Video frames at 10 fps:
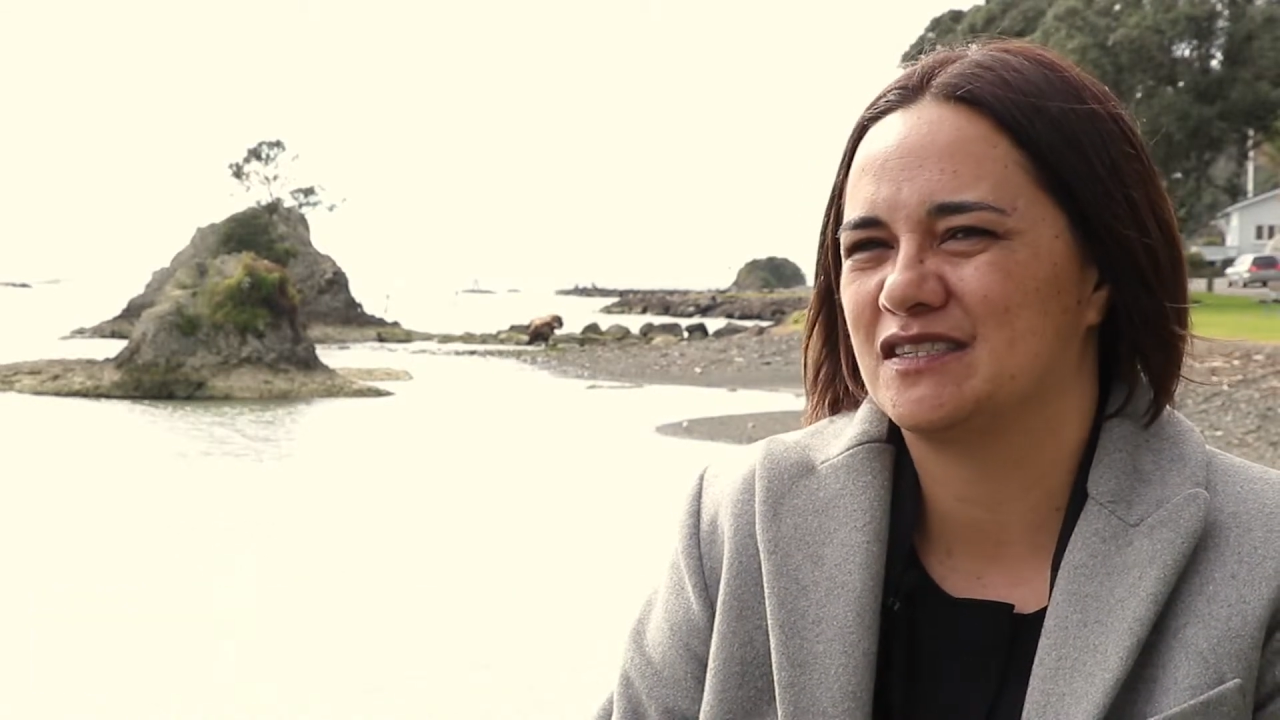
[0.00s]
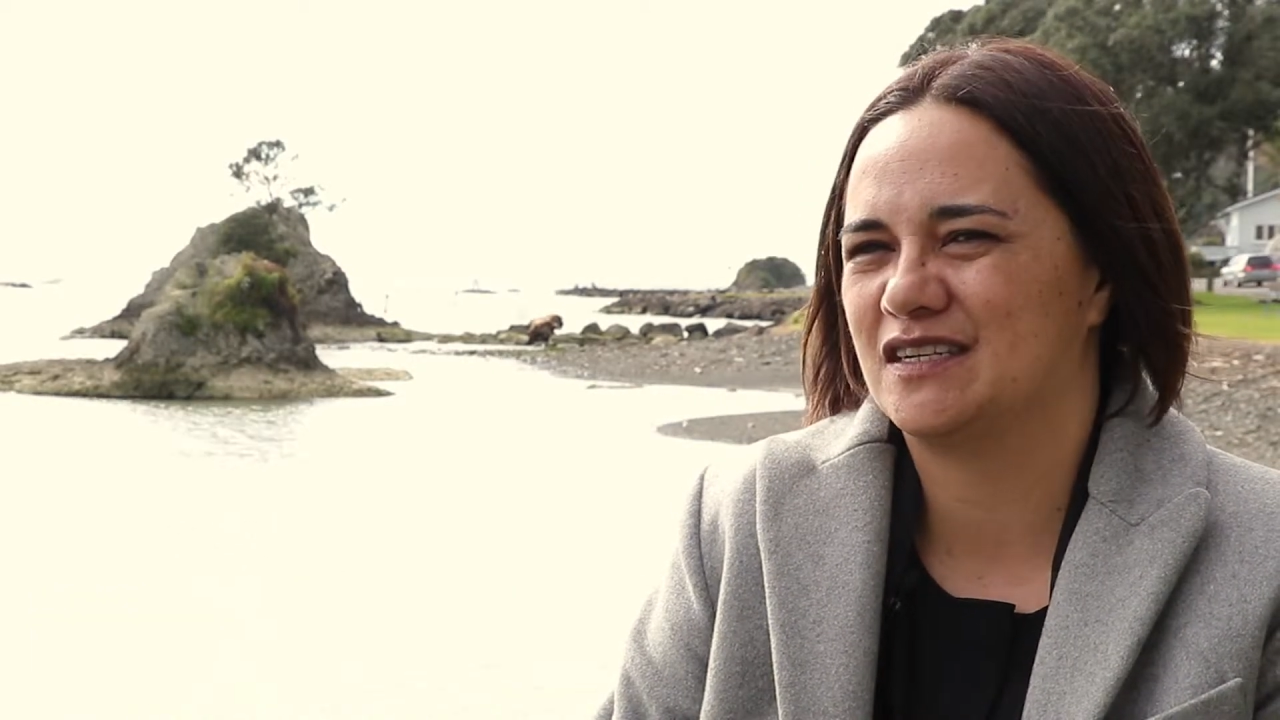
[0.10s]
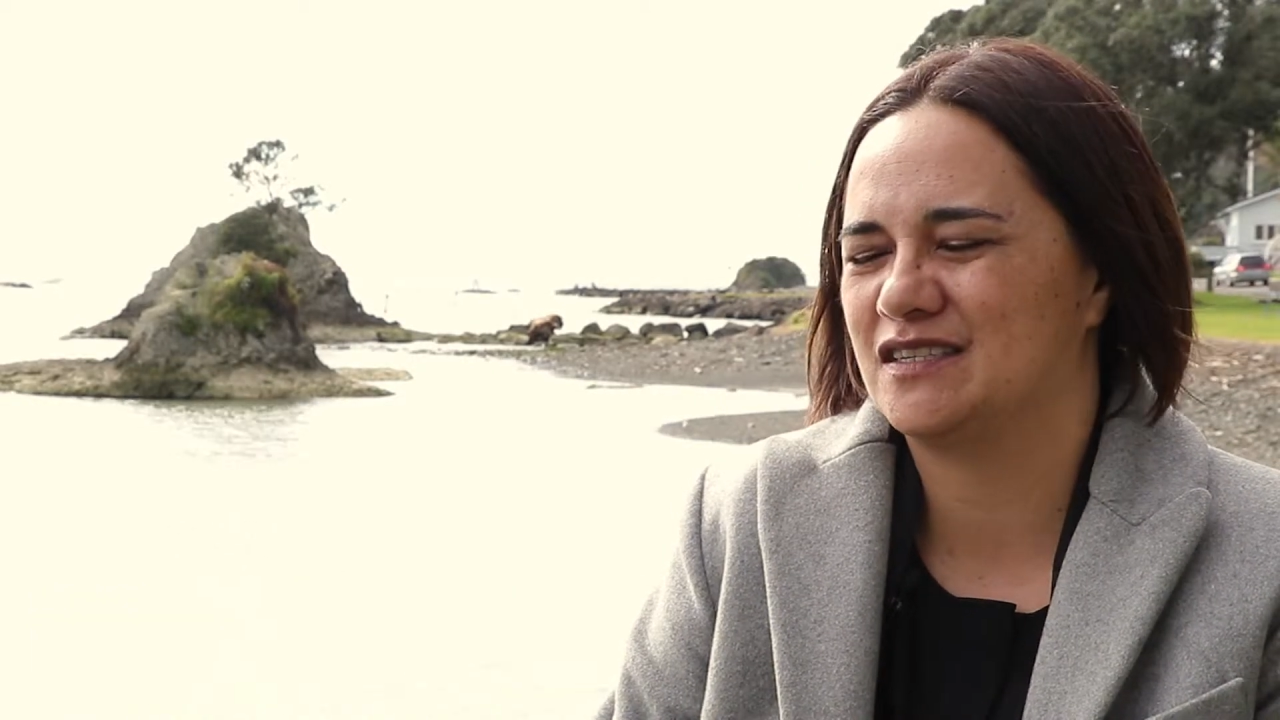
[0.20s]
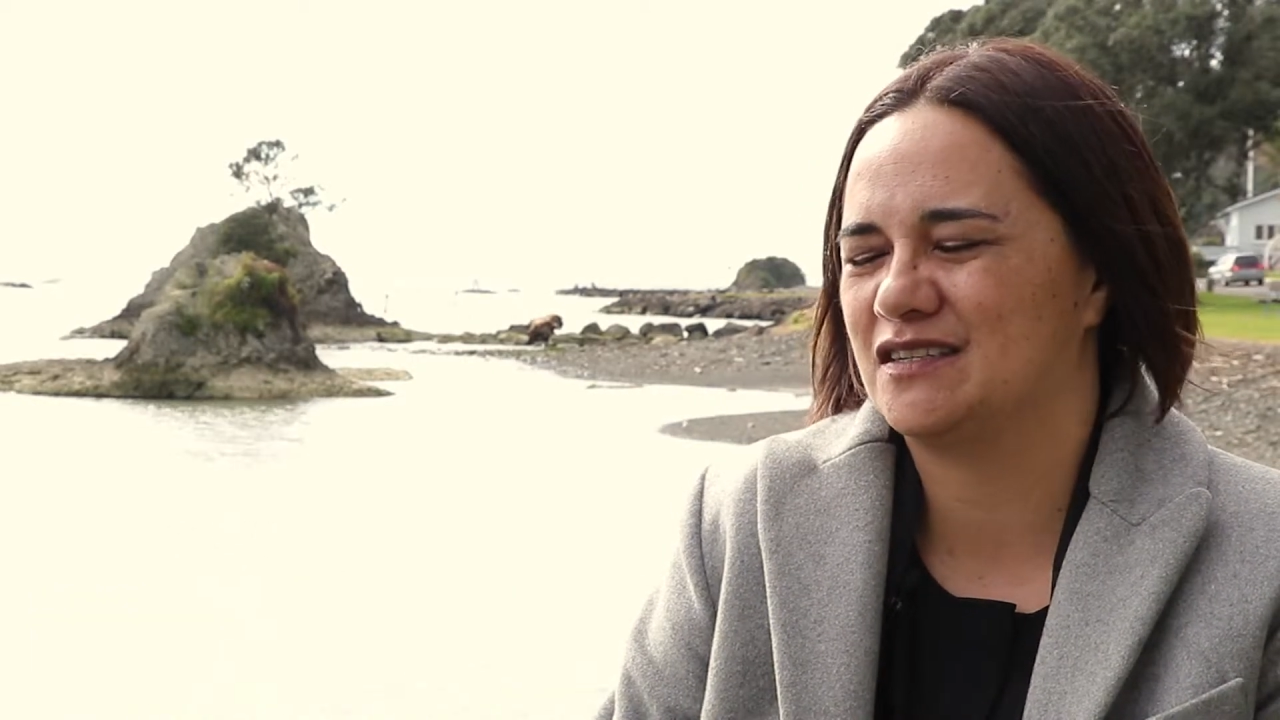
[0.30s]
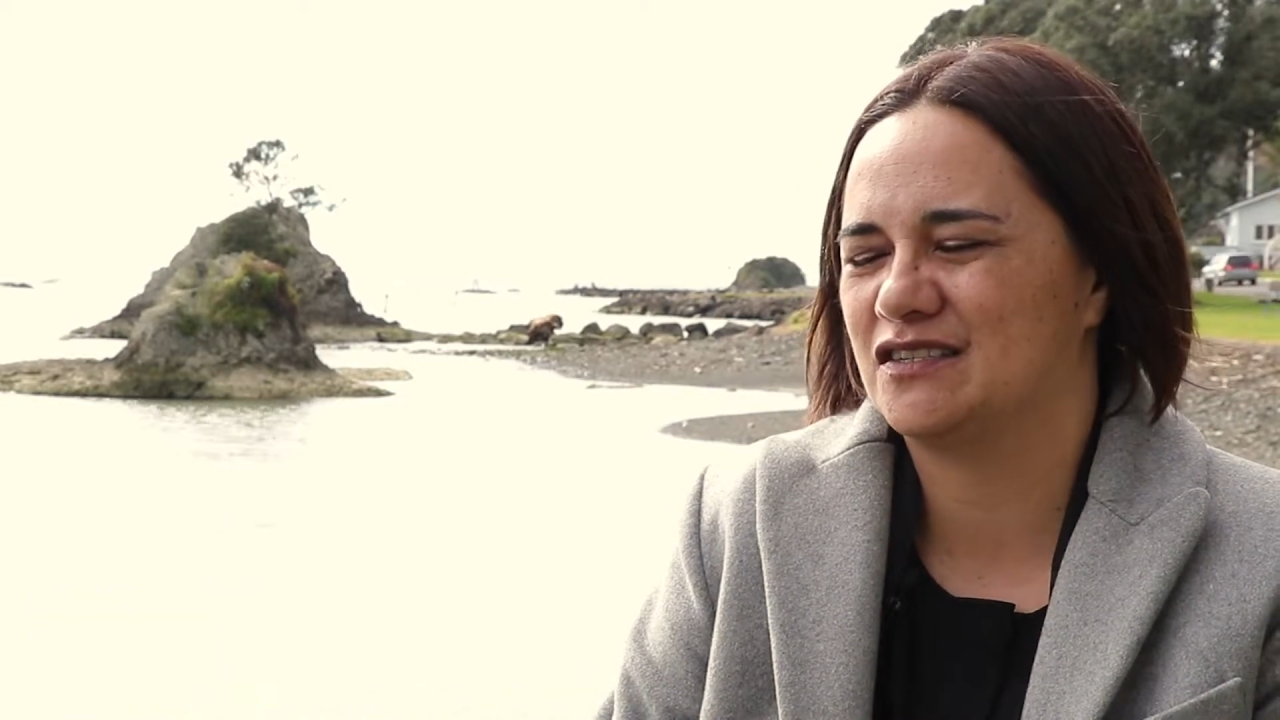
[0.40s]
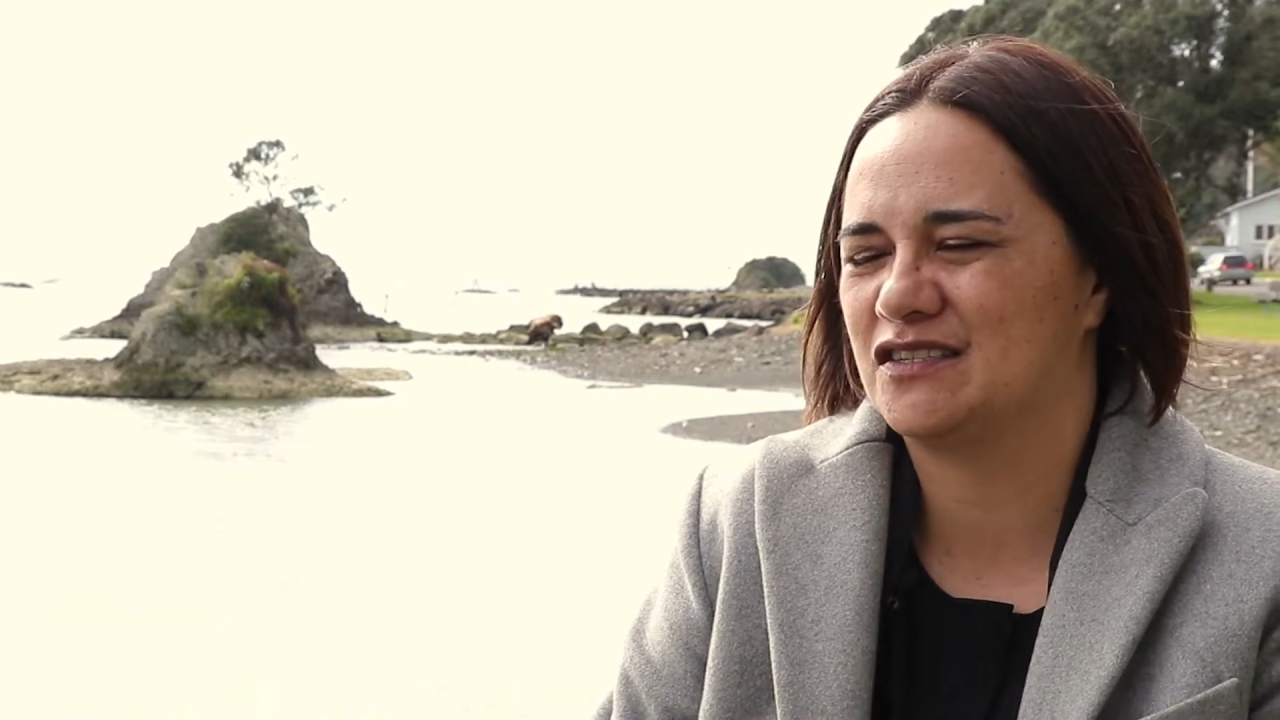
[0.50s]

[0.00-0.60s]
it's easier